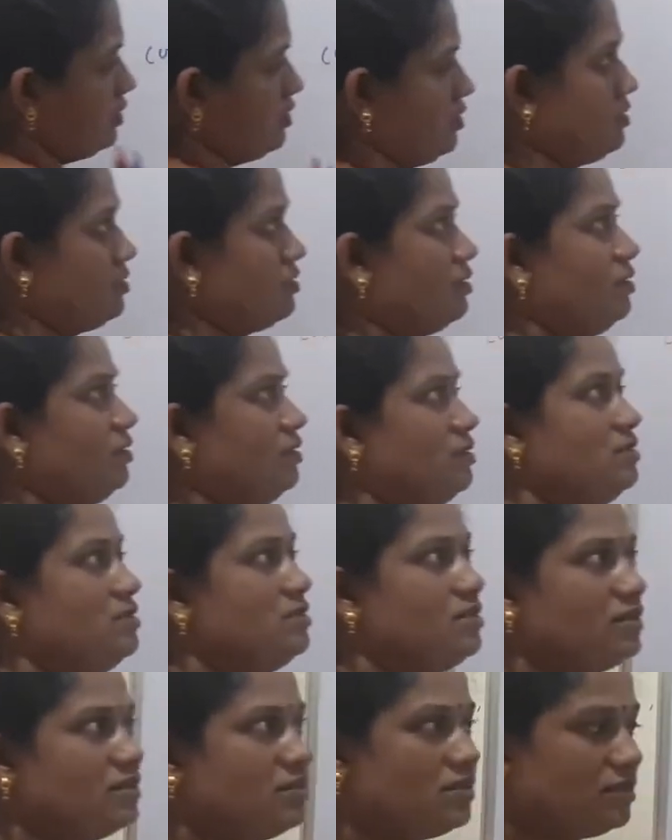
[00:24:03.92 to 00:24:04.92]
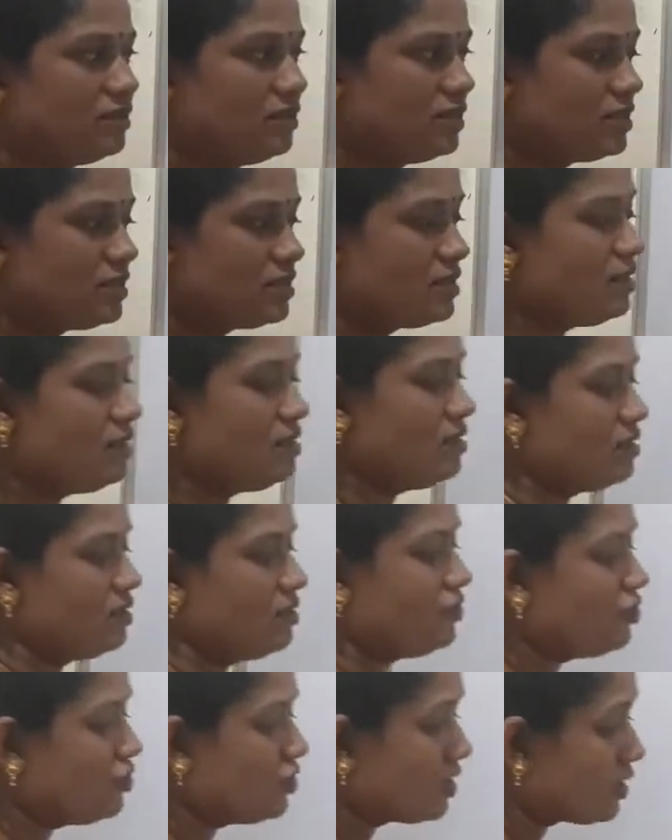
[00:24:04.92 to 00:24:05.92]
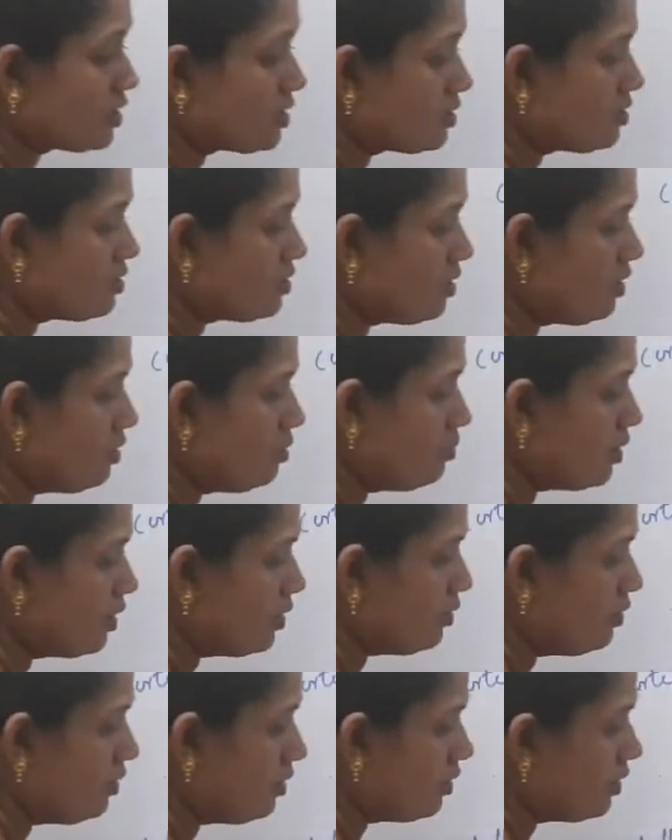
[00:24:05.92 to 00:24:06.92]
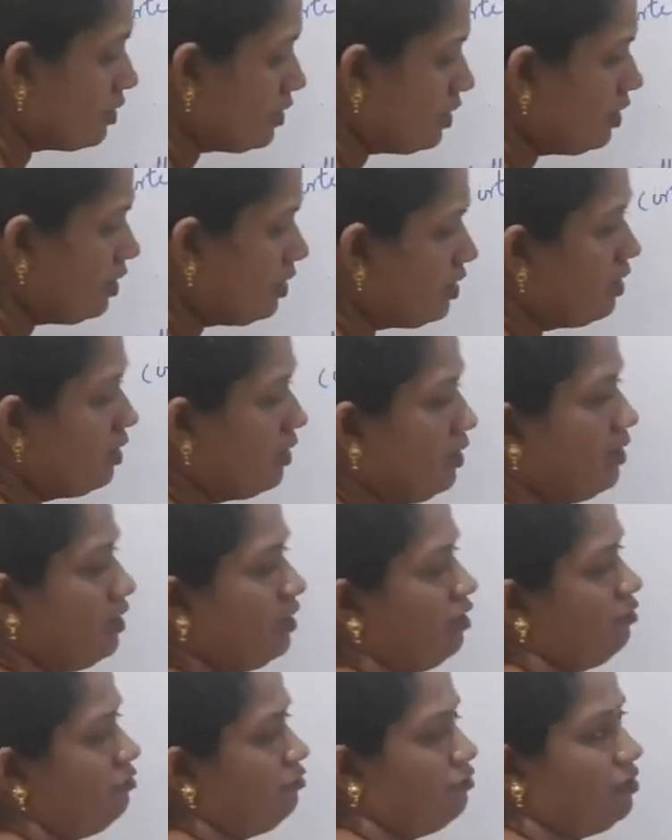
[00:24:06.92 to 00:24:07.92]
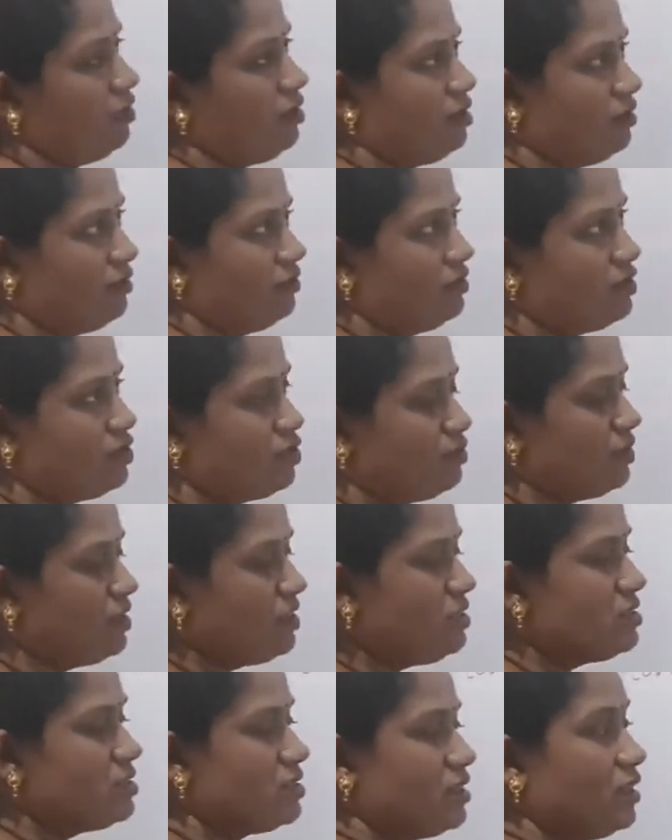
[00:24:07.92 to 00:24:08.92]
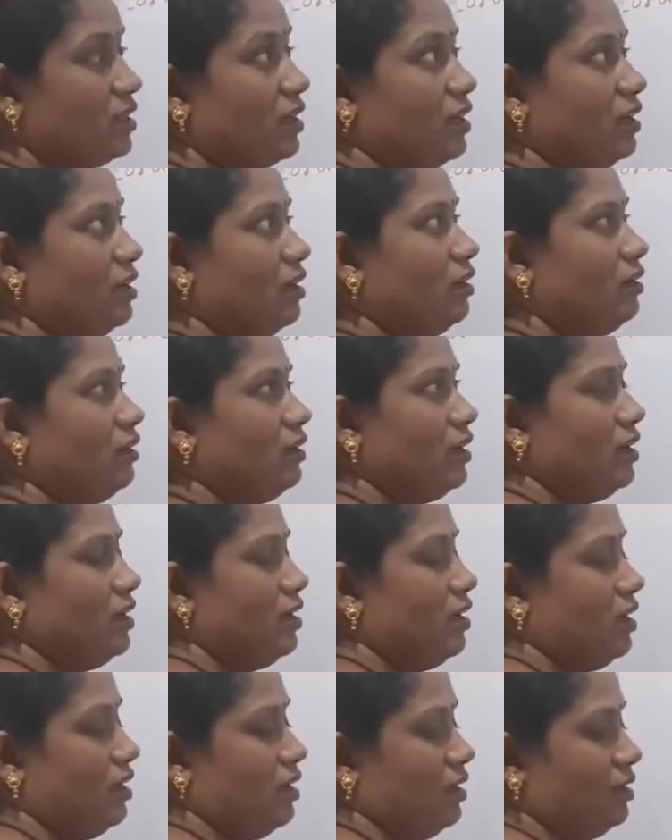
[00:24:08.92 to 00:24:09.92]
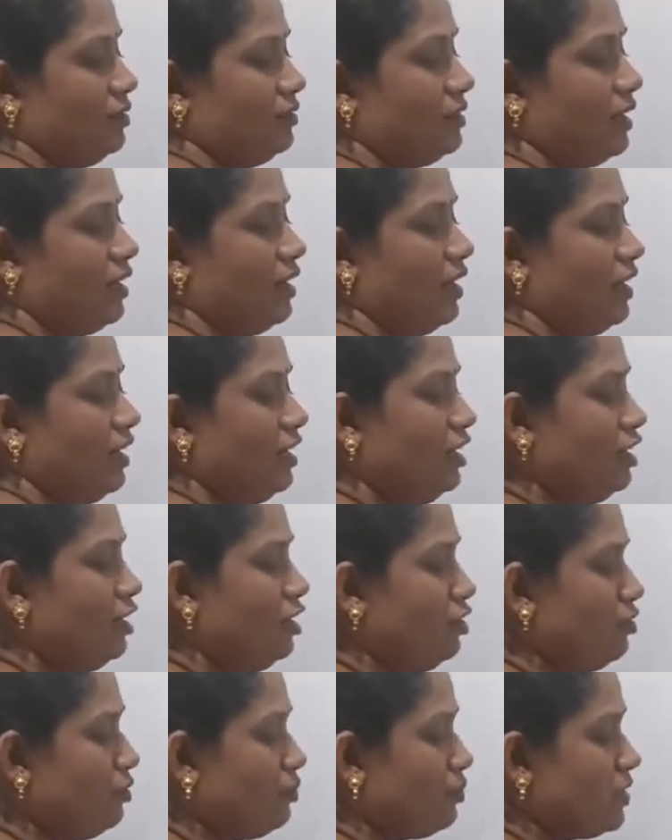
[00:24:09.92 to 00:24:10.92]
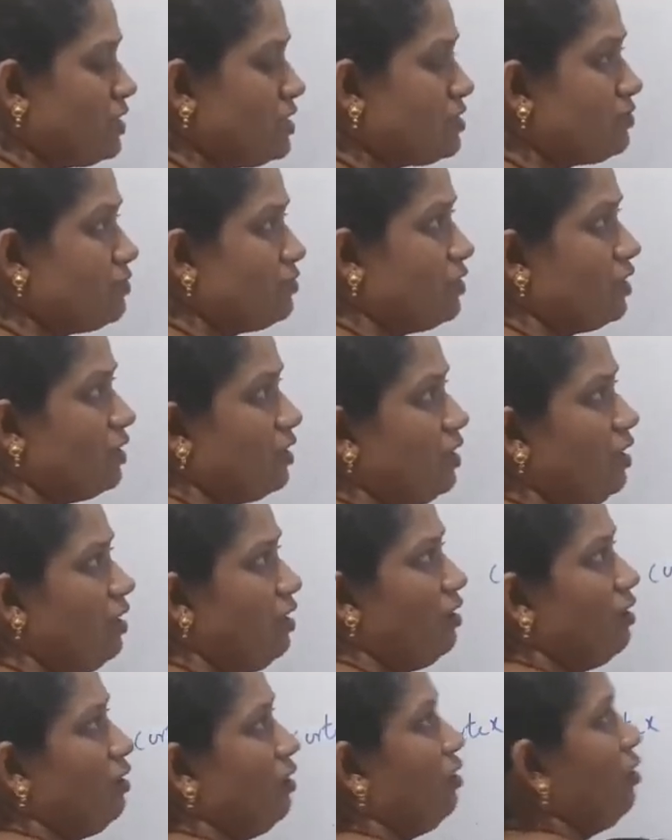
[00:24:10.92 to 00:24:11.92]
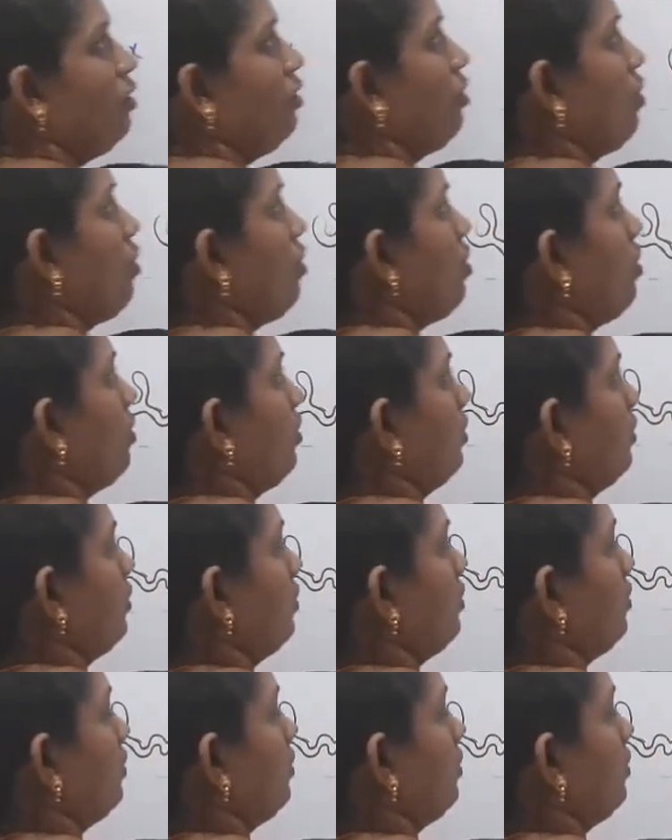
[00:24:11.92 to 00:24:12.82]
this. This is the juxtamedullary nephron, which means here the henle loop is very long.